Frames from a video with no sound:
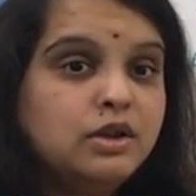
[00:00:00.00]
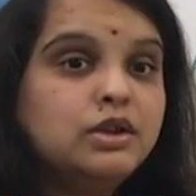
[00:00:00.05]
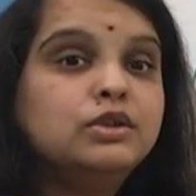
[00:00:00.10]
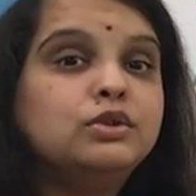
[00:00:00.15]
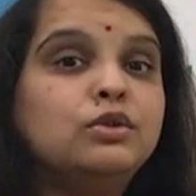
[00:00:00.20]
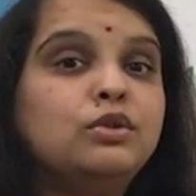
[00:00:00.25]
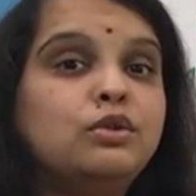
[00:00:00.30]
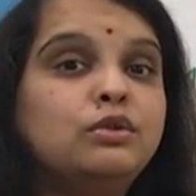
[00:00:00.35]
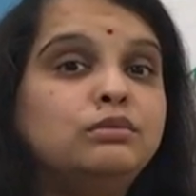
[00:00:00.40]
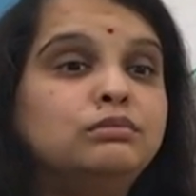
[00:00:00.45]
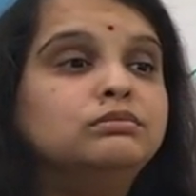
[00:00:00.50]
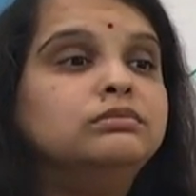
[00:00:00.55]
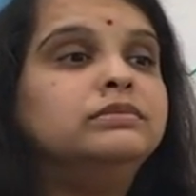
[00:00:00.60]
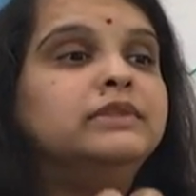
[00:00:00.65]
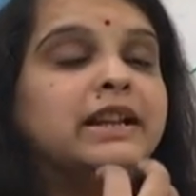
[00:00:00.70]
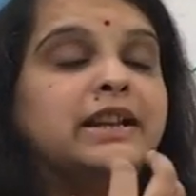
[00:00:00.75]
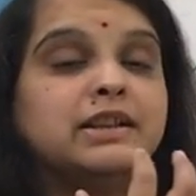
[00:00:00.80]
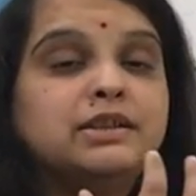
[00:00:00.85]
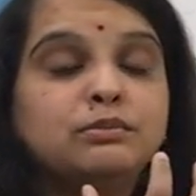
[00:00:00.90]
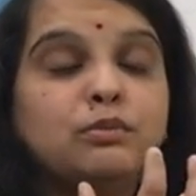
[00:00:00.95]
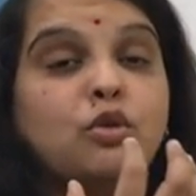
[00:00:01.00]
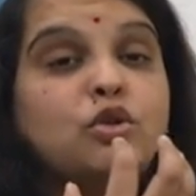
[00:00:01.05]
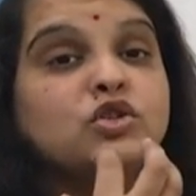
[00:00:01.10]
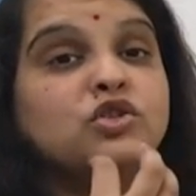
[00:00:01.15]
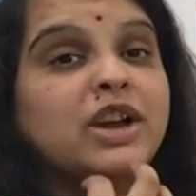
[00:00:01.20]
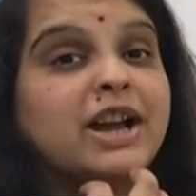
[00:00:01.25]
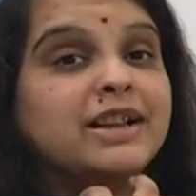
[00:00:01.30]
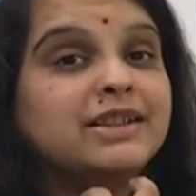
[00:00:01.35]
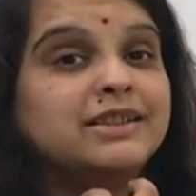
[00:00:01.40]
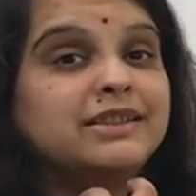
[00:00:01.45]
so there is more
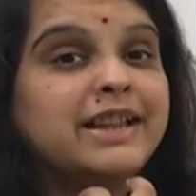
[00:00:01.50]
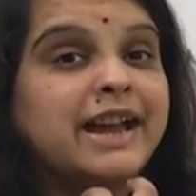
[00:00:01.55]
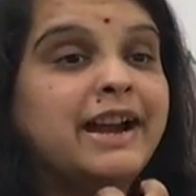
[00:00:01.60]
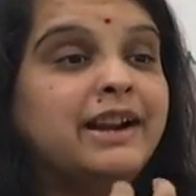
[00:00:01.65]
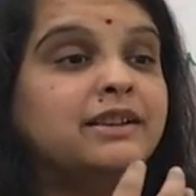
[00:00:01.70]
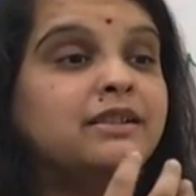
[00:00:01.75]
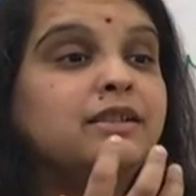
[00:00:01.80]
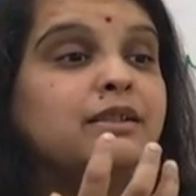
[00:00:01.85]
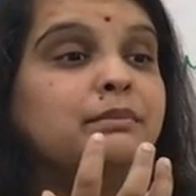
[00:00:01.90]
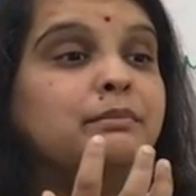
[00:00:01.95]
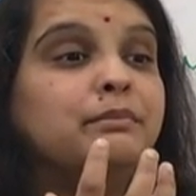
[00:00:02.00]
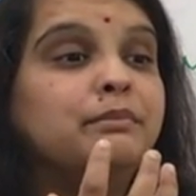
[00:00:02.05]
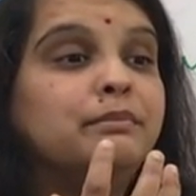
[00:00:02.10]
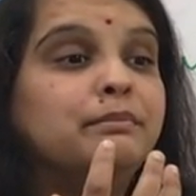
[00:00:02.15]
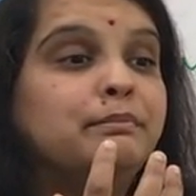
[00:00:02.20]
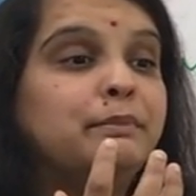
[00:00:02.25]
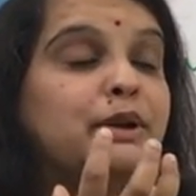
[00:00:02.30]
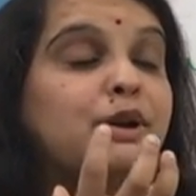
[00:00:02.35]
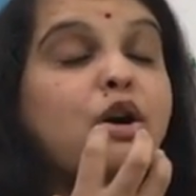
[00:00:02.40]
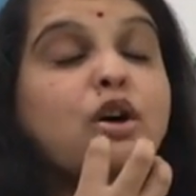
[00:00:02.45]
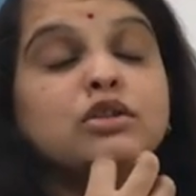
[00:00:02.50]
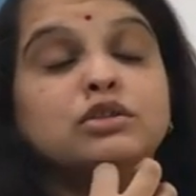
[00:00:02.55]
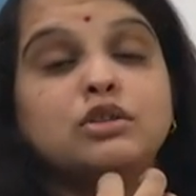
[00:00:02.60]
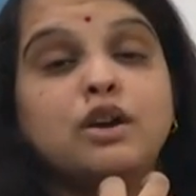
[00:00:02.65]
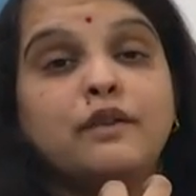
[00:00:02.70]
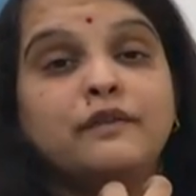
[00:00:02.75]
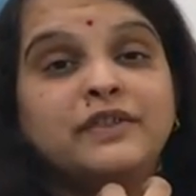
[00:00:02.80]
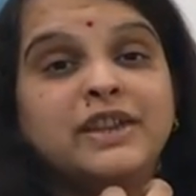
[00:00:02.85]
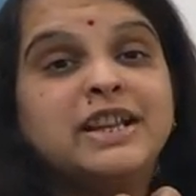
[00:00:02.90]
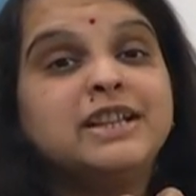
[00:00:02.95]
chance that because
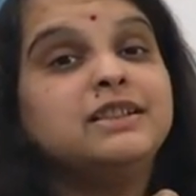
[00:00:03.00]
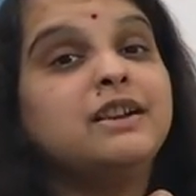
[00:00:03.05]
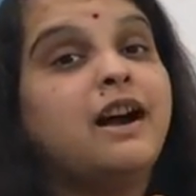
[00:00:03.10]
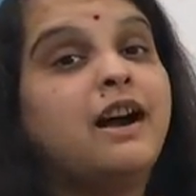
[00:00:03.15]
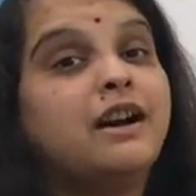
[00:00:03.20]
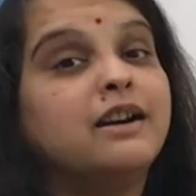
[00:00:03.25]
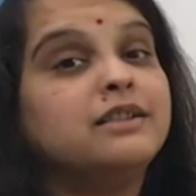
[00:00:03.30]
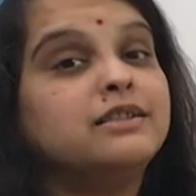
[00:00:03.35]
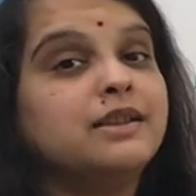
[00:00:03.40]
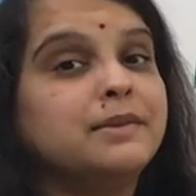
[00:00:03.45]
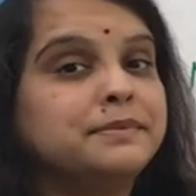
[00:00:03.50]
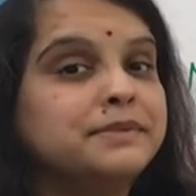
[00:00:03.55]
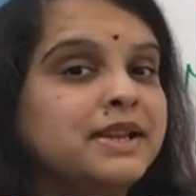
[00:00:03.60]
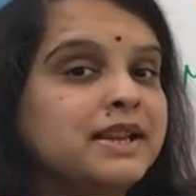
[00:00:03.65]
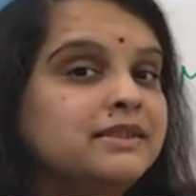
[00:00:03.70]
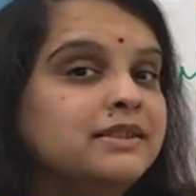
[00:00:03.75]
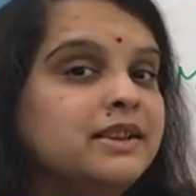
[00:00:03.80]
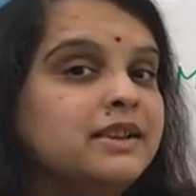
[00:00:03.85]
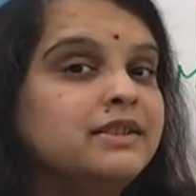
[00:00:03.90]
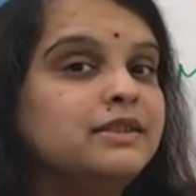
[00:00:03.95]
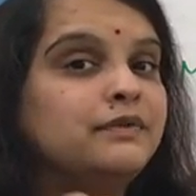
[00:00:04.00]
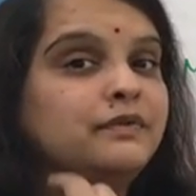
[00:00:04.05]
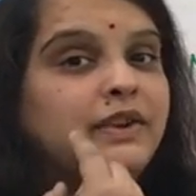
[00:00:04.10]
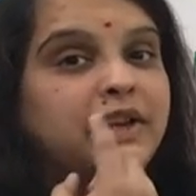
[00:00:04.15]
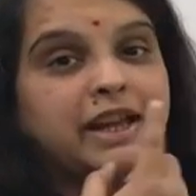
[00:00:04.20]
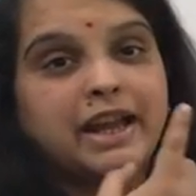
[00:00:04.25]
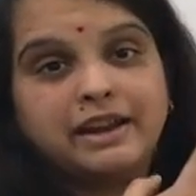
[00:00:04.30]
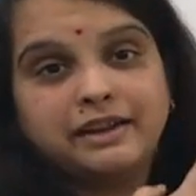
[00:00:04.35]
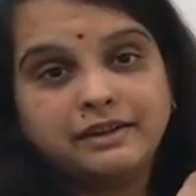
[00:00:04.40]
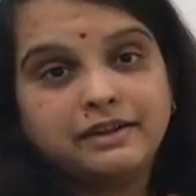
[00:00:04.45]
of these hard substances
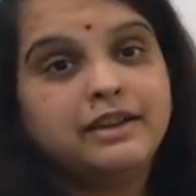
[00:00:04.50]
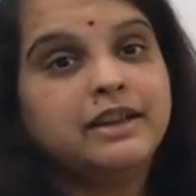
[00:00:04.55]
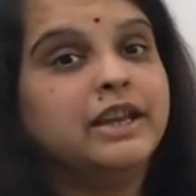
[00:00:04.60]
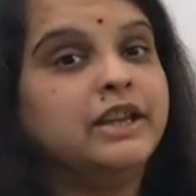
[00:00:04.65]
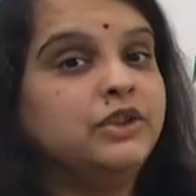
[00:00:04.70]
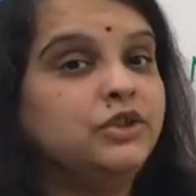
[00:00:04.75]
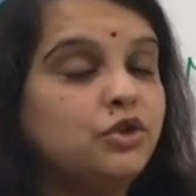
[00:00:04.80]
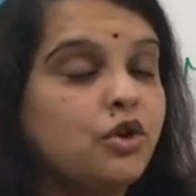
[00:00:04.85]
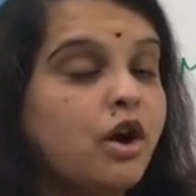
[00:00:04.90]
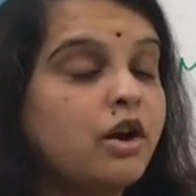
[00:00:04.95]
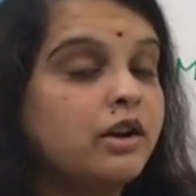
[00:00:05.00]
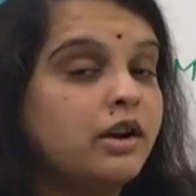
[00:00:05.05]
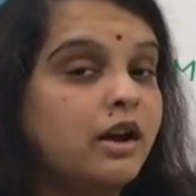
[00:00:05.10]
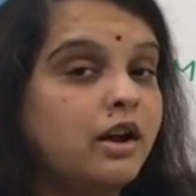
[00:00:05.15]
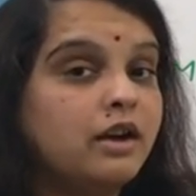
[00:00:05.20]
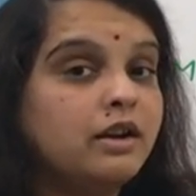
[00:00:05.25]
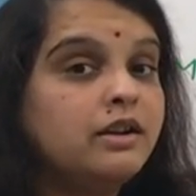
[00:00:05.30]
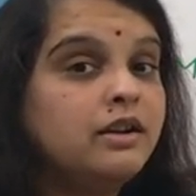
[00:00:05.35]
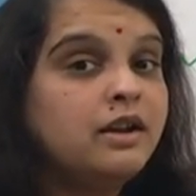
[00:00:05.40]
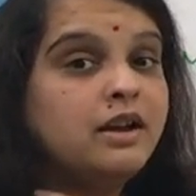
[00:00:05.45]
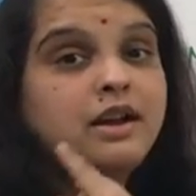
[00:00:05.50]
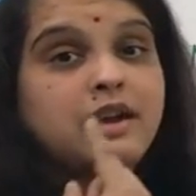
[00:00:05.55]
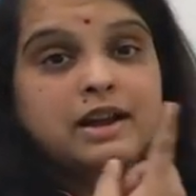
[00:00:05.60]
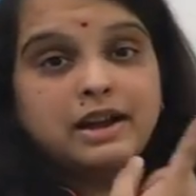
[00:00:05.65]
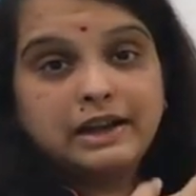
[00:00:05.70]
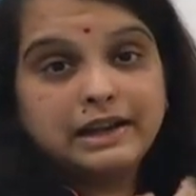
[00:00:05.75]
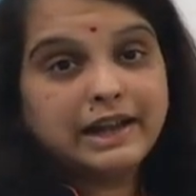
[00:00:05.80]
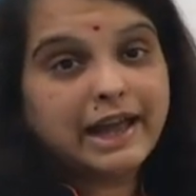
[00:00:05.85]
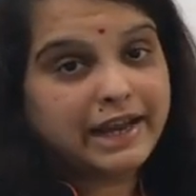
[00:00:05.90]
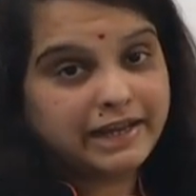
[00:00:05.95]
we can injure our
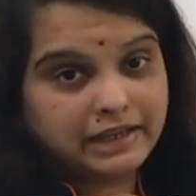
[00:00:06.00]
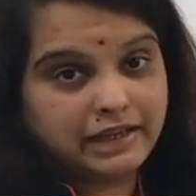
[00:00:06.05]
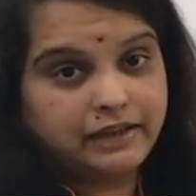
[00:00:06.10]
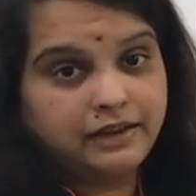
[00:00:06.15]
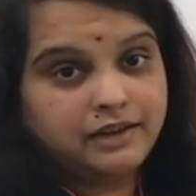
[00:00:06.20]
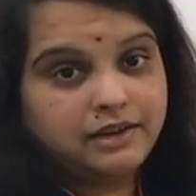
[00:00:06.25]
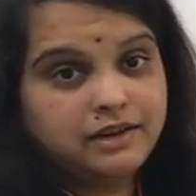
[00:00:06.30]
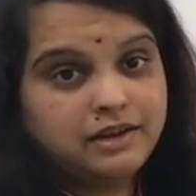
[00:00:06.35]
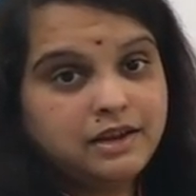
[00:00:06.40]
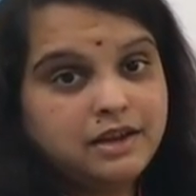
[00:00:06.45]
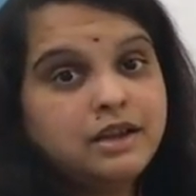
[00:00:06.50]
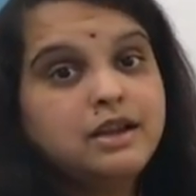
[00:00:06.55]
lining.